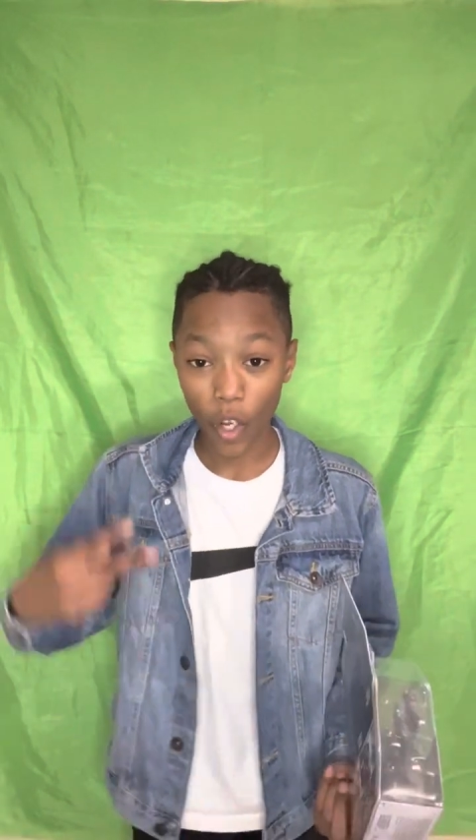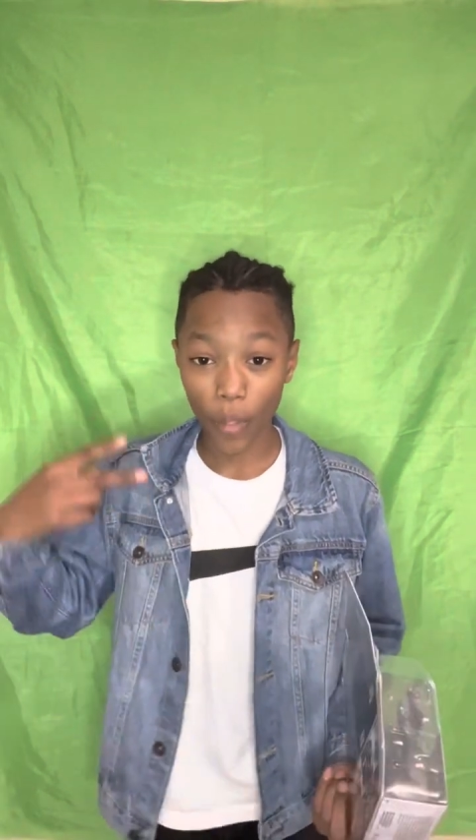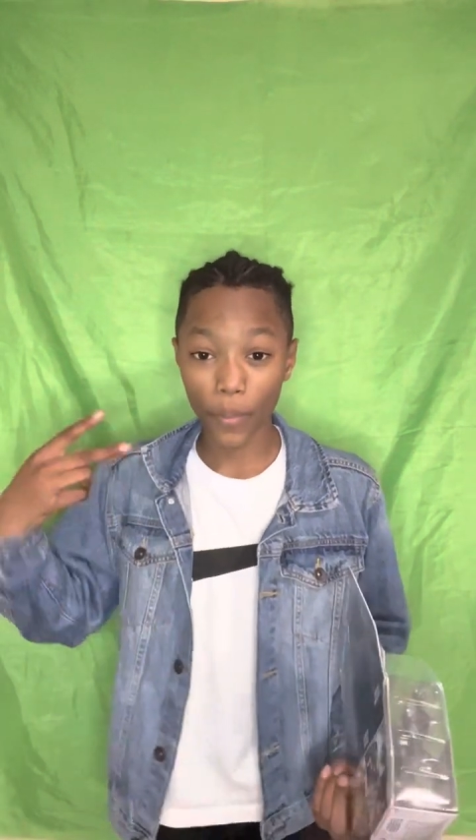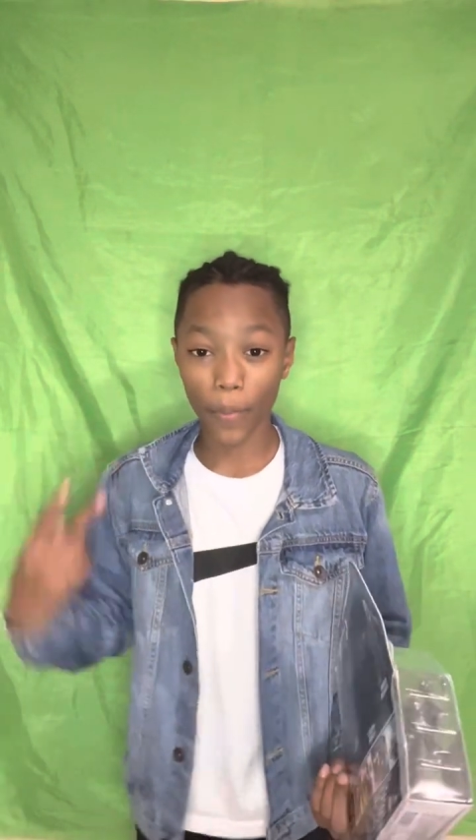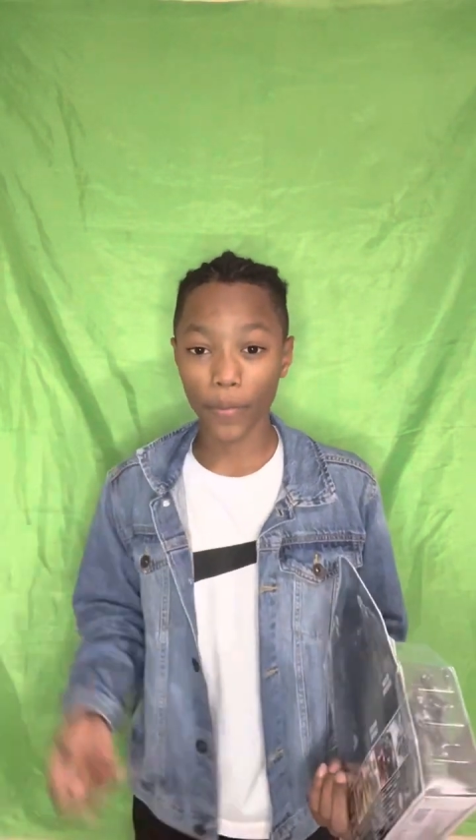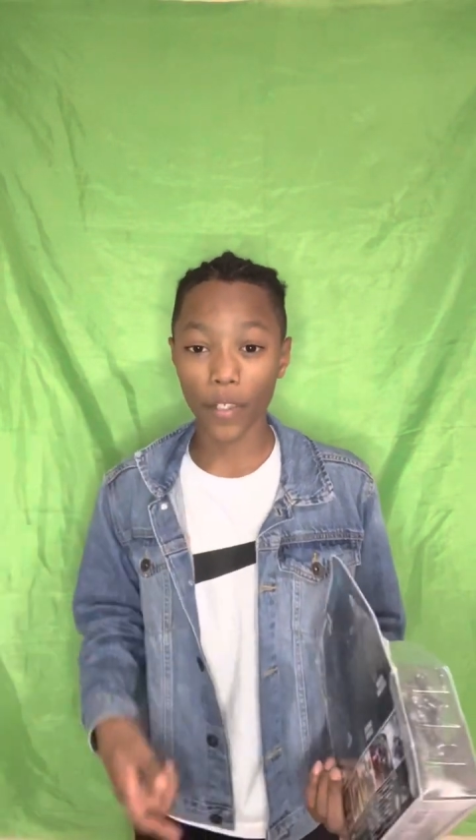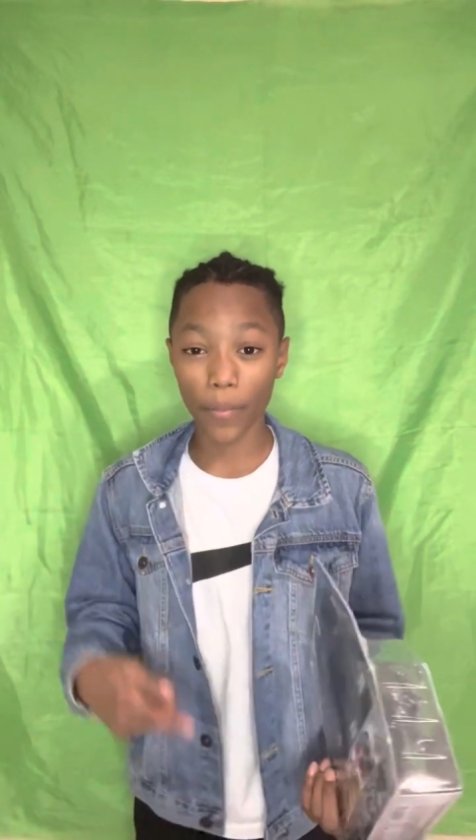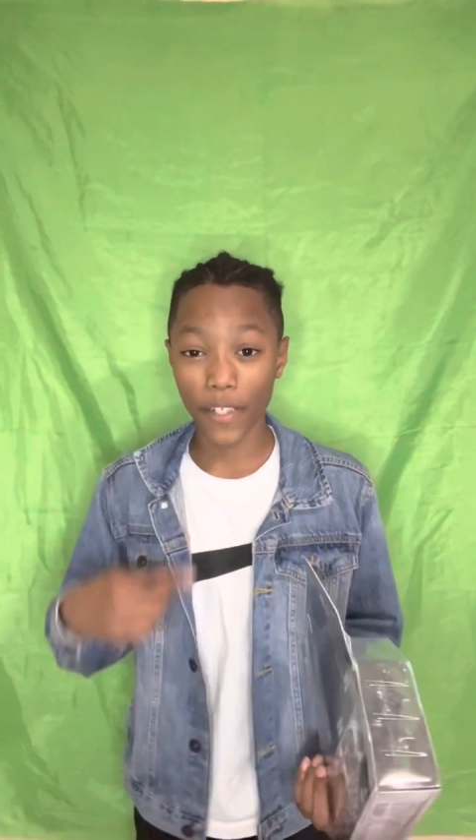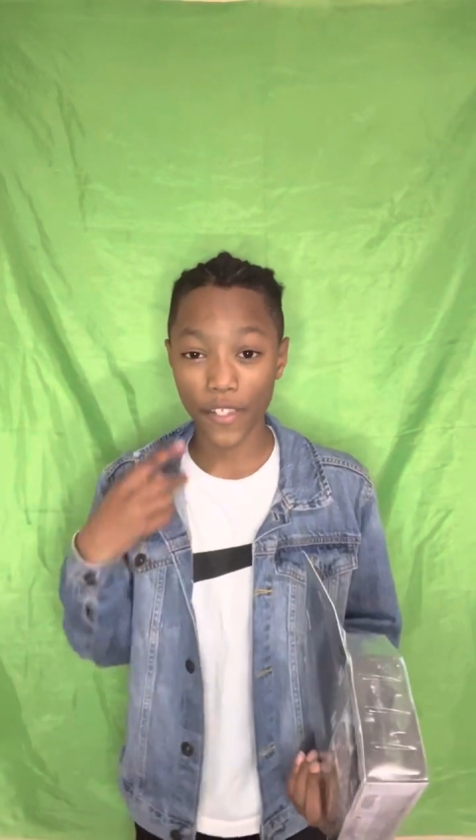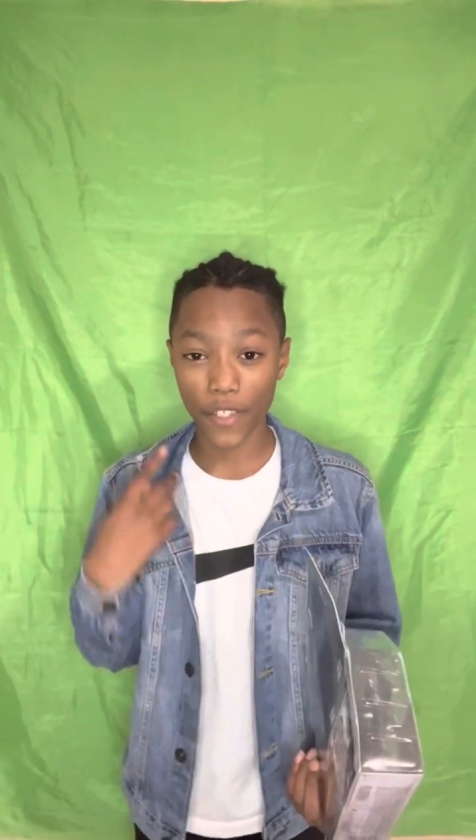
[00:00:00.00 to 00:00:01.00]
will be opened
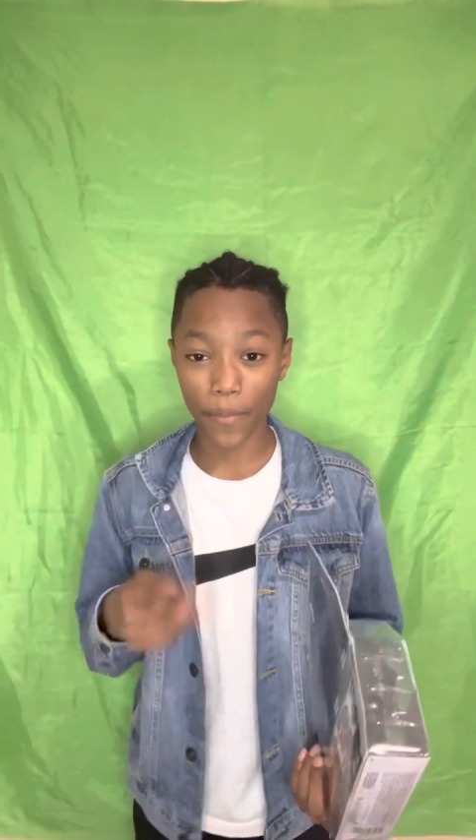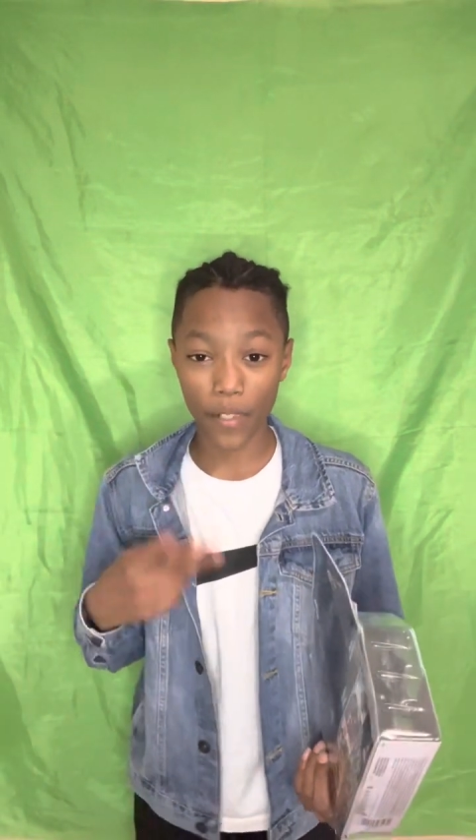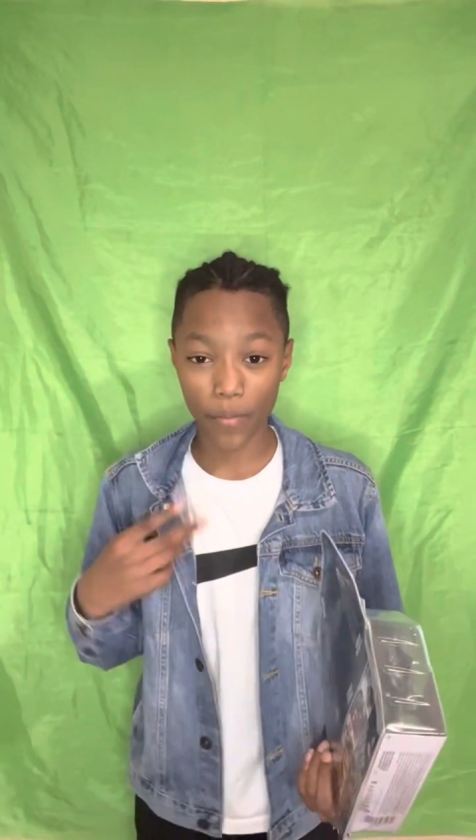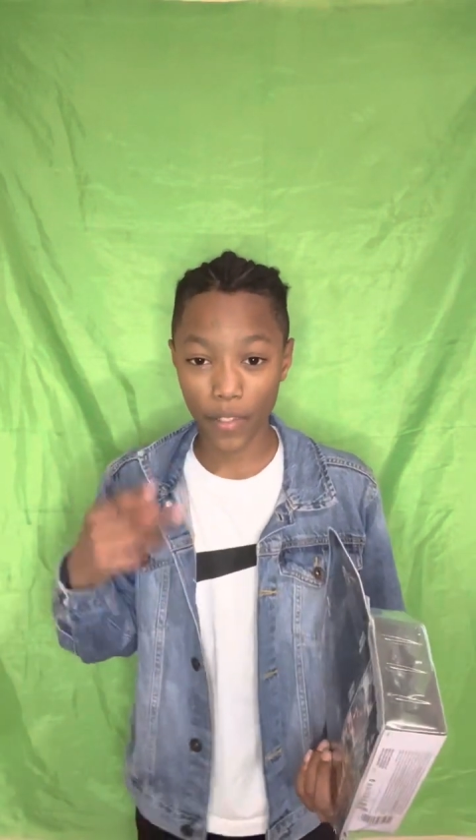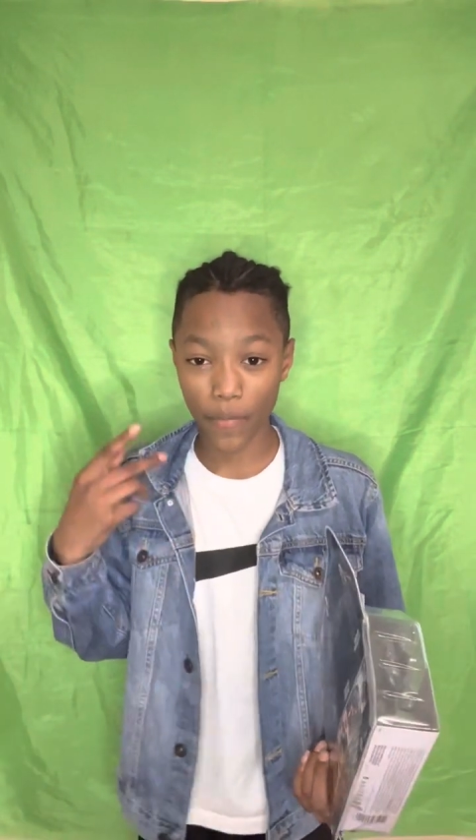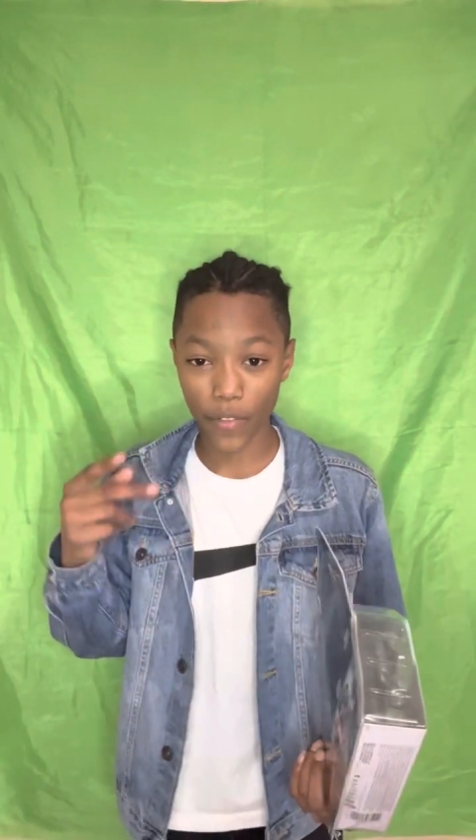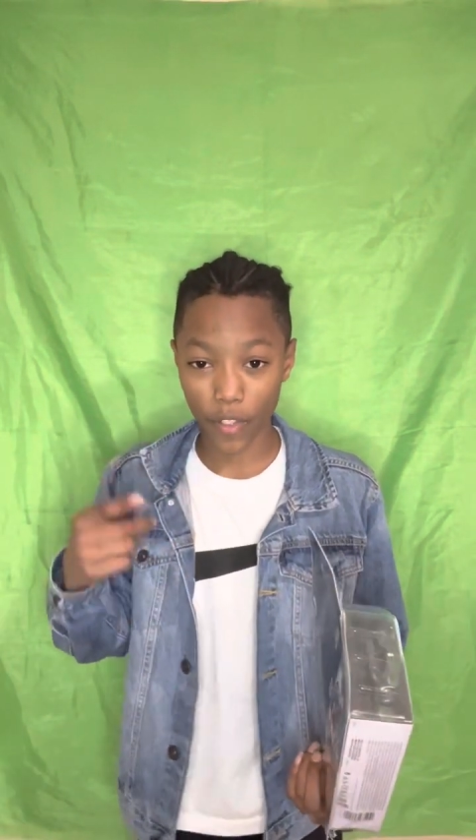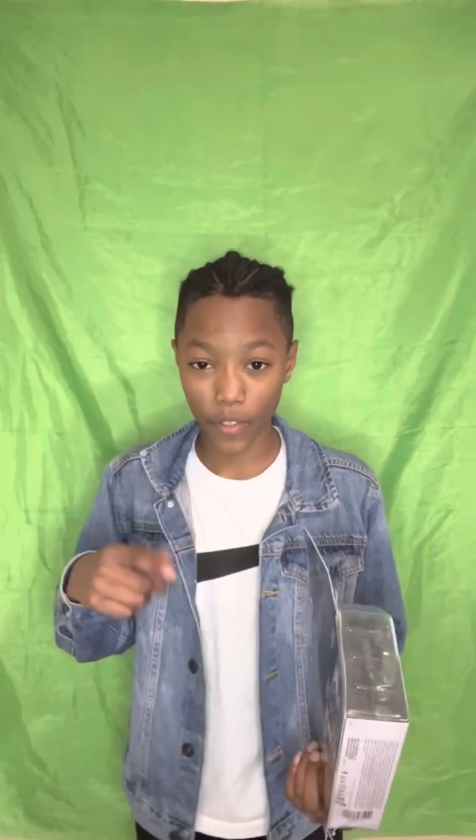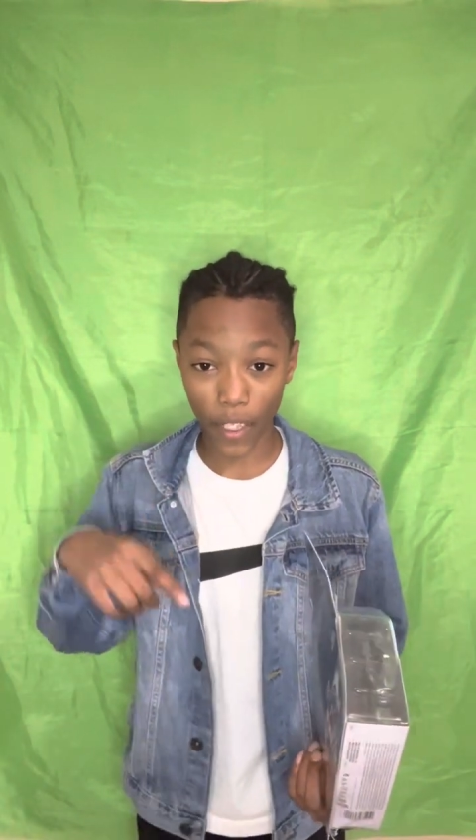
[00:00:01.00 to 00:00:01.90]
up in a WWE video